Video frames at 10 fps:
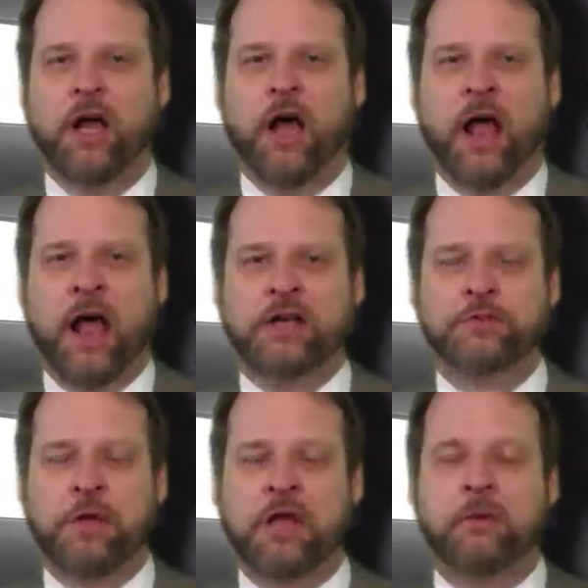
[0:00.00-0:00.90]
has
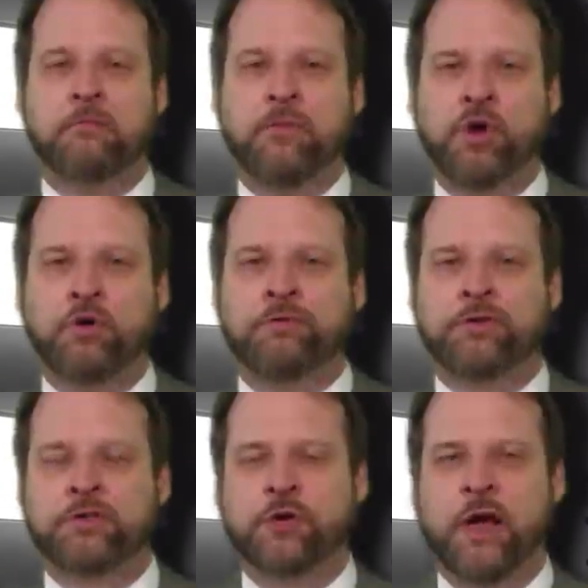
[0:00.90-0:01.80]
been
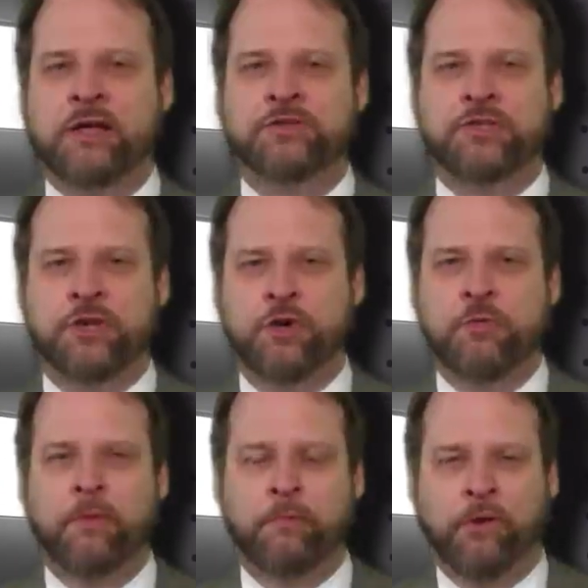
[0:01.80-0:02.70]
moved to a
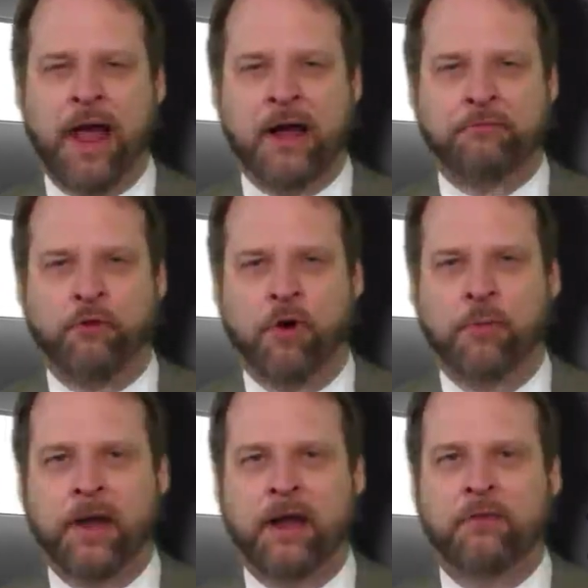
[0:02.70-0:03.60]
Zoom
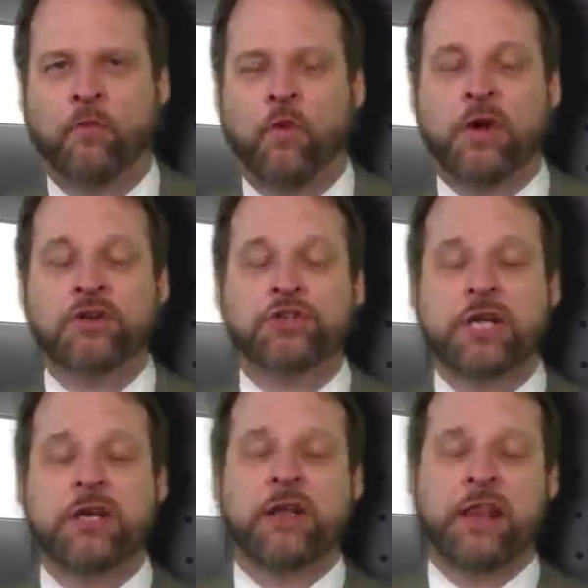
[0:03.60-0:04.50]
platform. And when
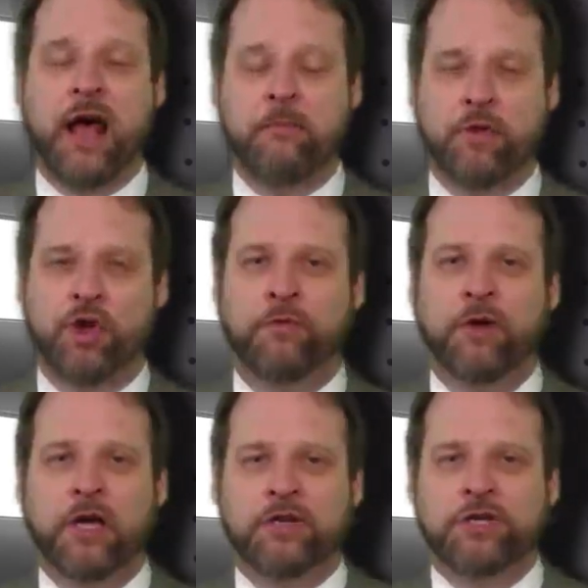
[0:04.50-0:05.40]
she did that move,
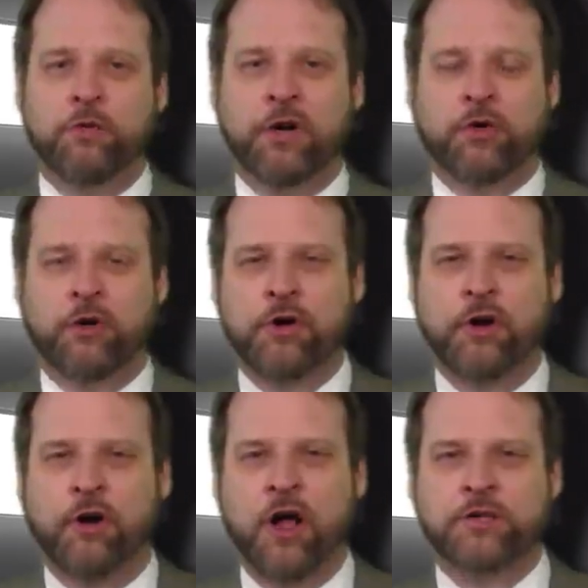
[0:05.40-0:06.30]
she recruited
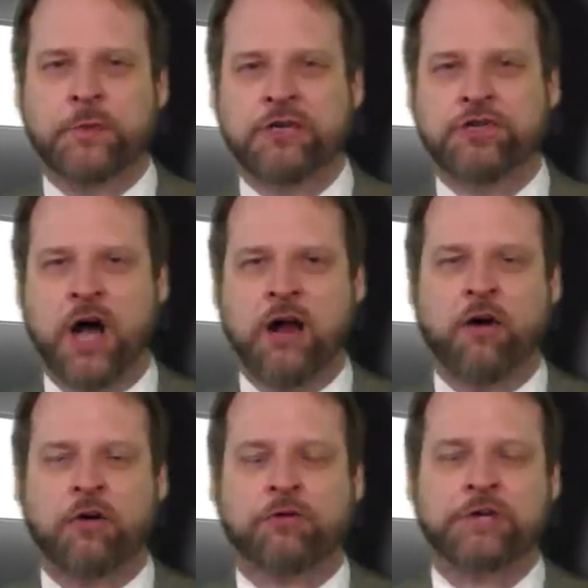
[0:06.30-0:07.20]
her husband, John
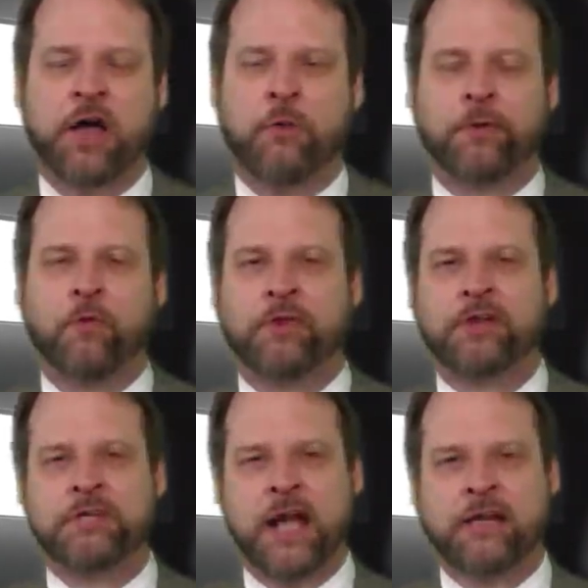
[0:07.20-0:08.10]
Arnold, to help her with the
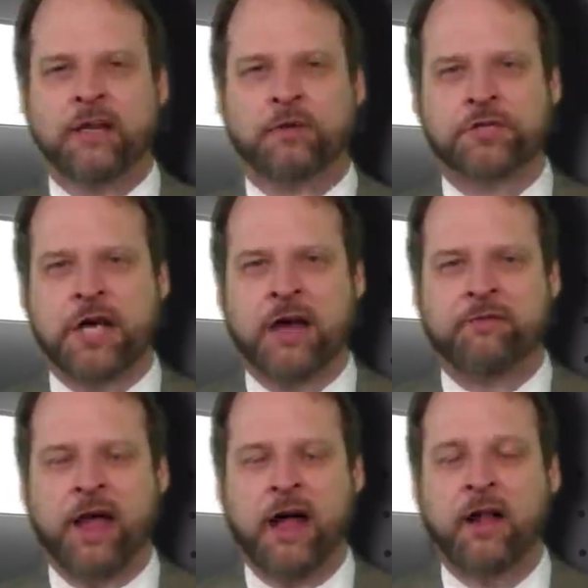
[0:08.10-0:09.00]
technical side of
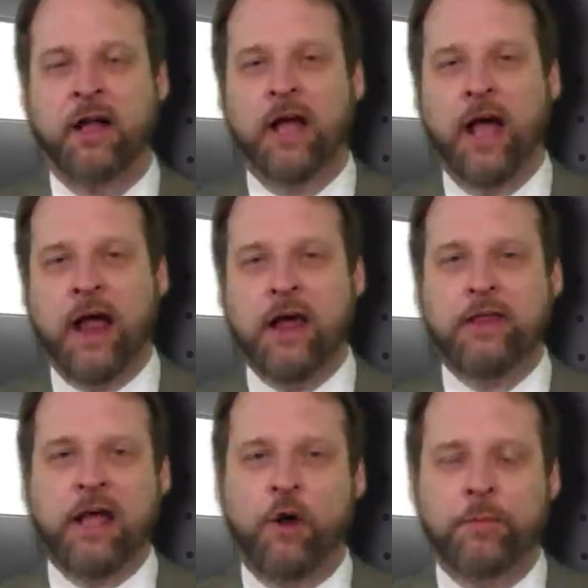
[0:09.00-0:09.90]
that, and
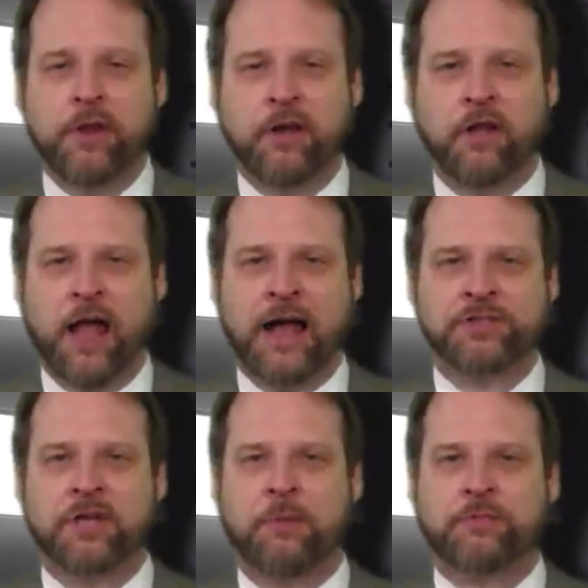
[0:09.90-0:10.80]
they opened the
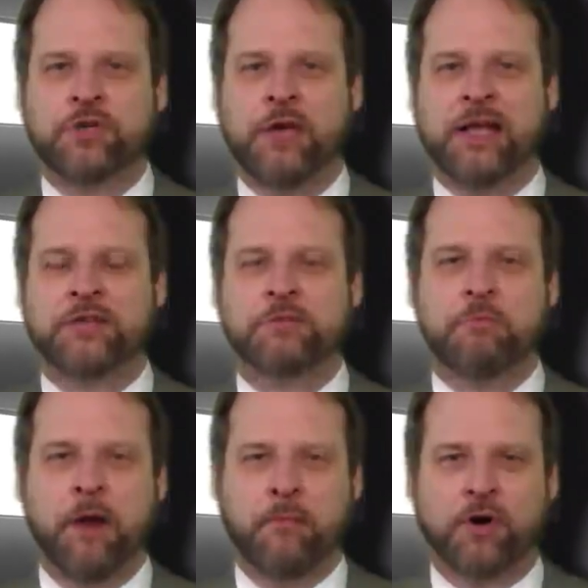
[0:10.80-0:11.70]
class up to his
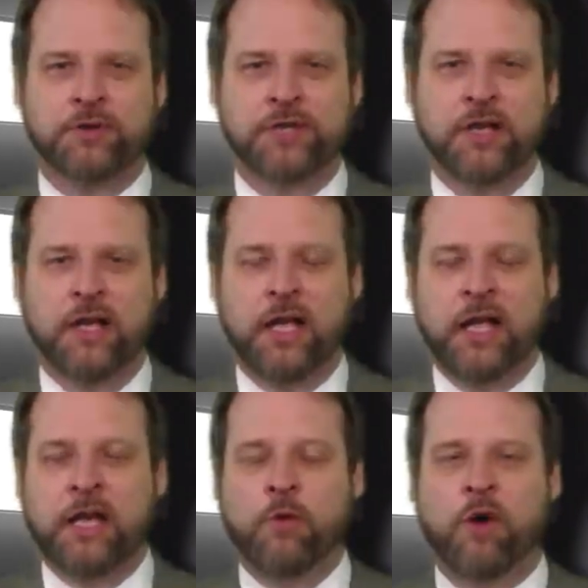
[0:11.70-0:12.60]
members.
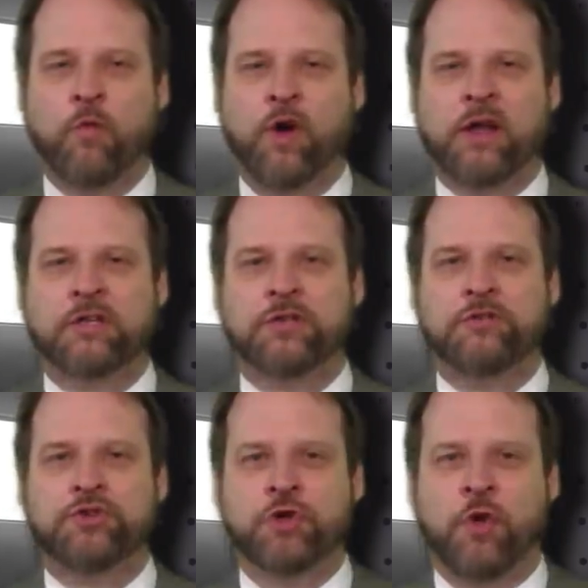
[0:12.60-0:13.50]
Anyone wanting to
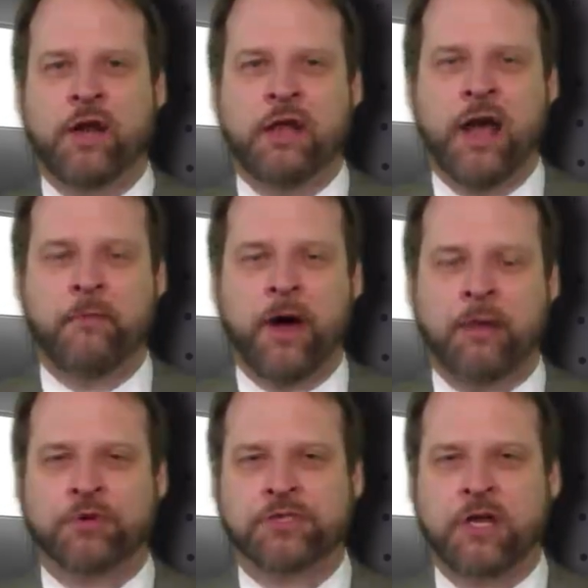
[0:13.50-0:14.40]
join that
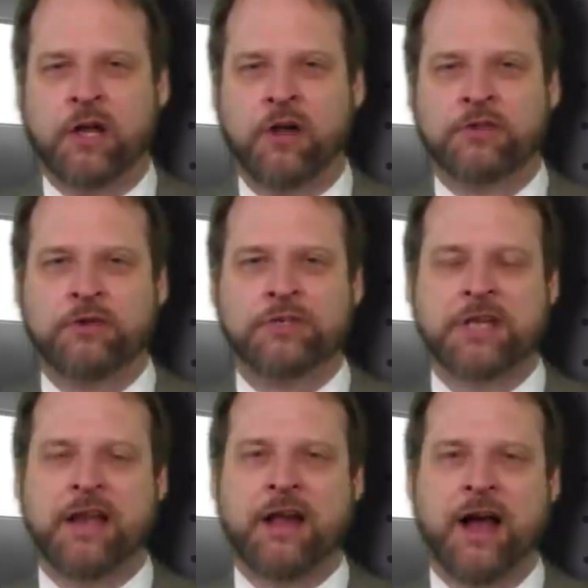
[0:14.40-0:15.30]
Bible study on
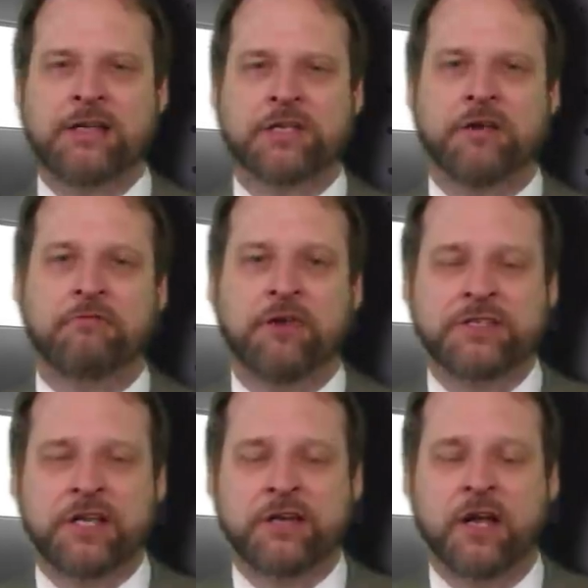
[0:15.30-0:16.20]
Tuesday nights can
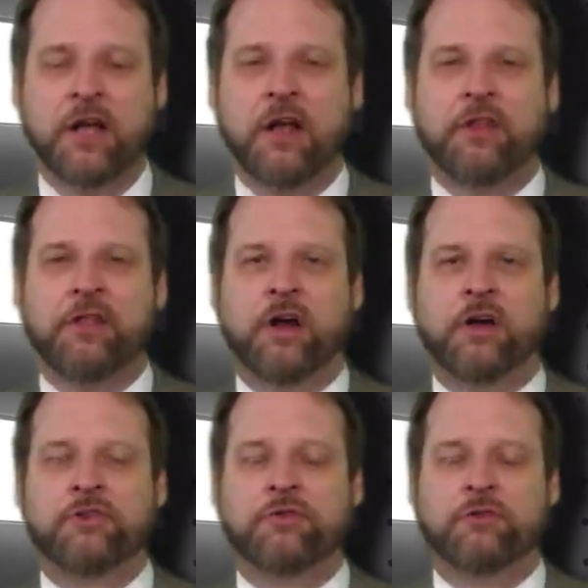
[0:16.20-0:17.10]
visit
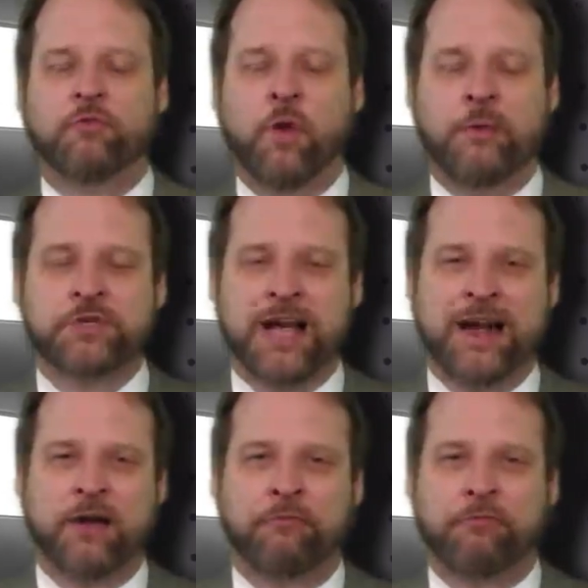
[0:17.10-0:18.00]
the
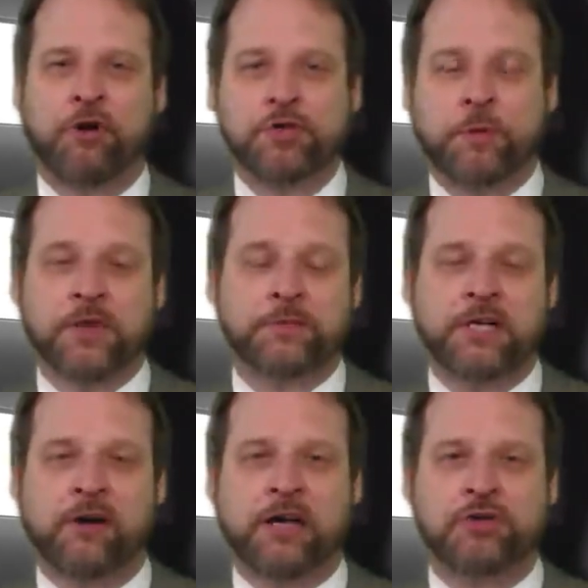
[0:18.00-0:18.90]
website of First
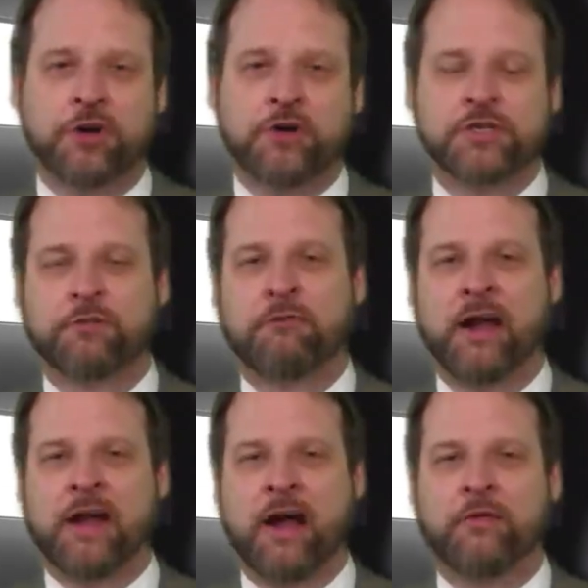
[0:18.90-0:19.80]
Presbyterian Church to
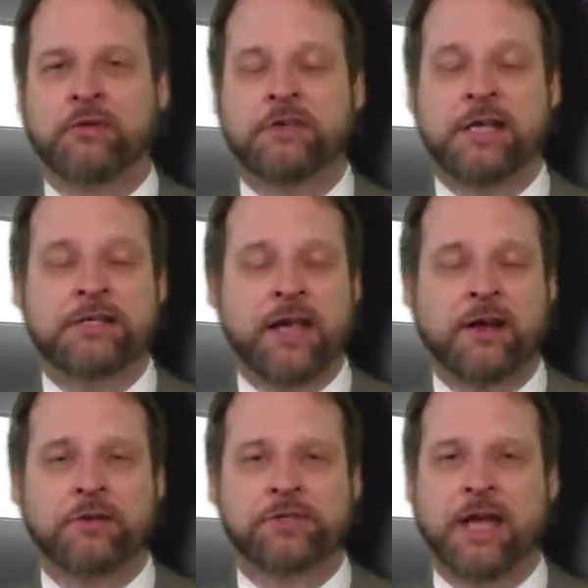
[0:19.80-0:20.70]
find out
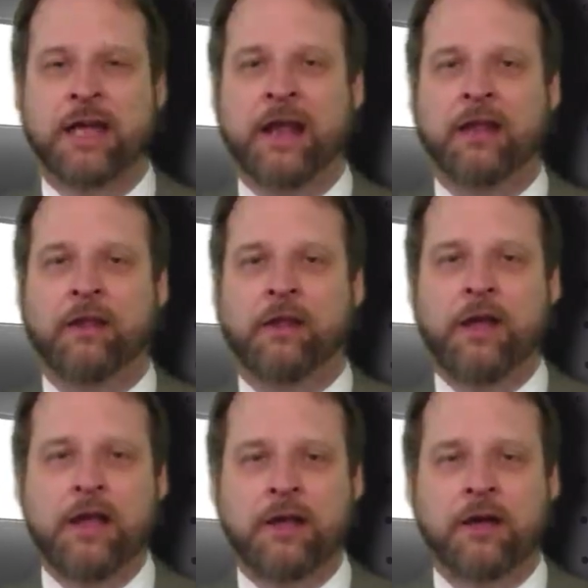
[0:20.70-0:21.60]
details and a
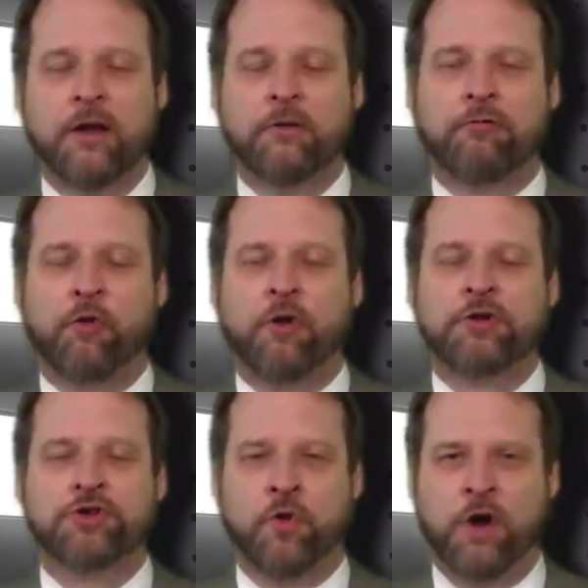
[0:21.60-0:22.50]
link for
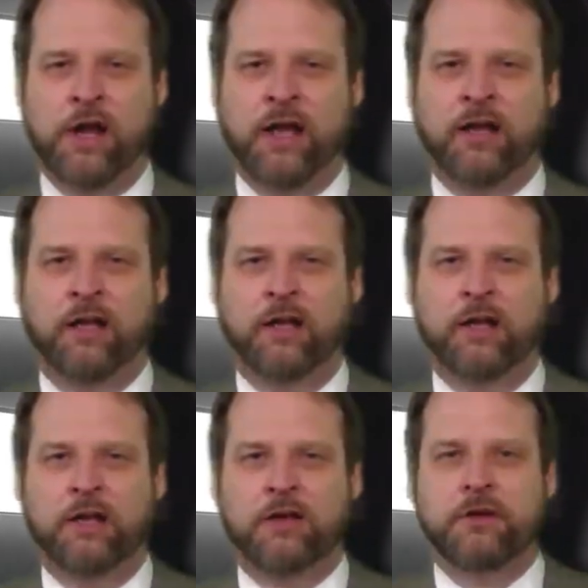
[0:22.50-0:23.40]
joining.
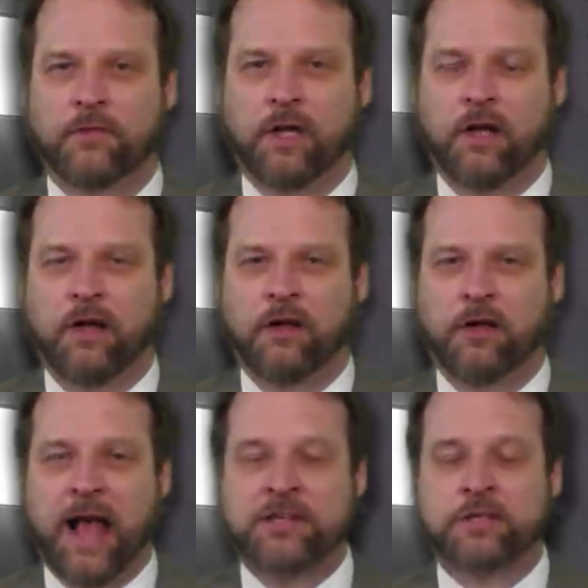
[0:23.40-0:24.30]

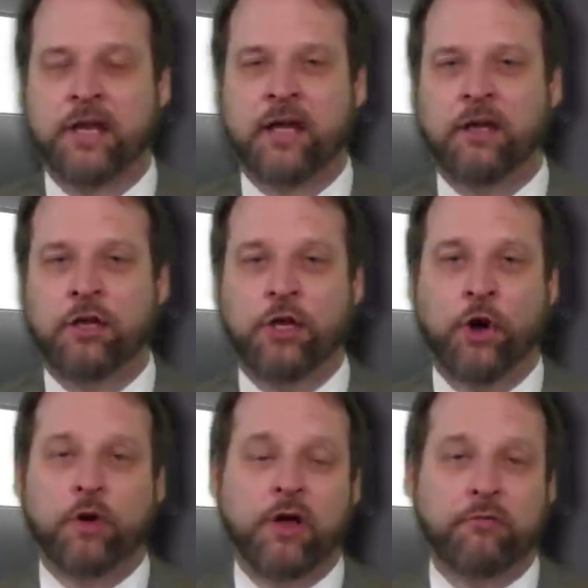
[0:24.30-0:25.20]
Lastly,
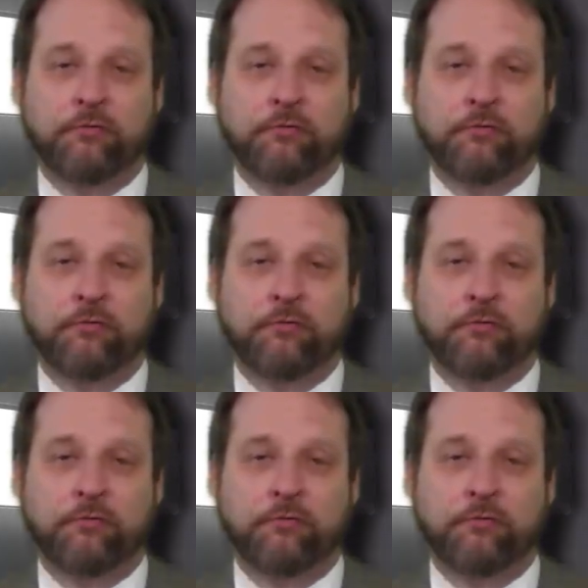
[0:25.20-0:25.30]
Yoga at